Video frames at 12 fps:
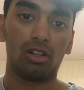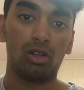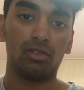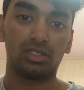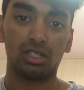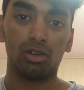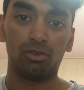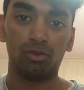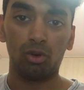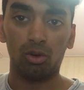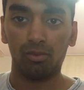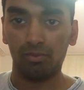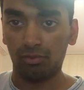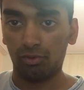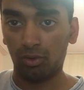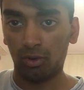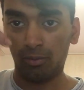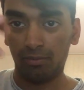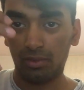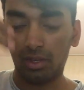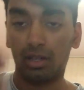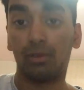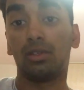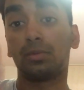a lot of skill for
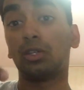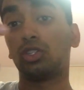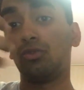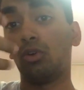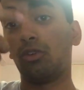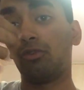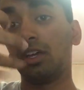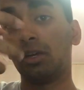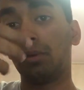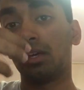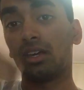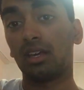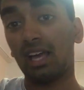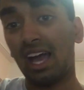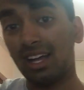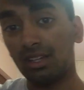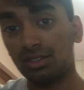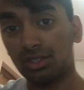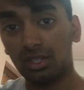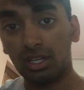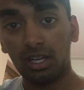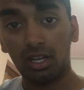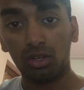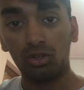especially for finger picking and
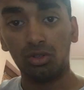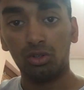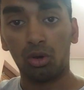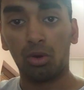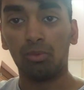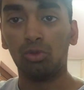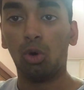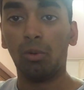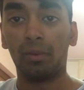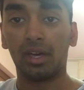normal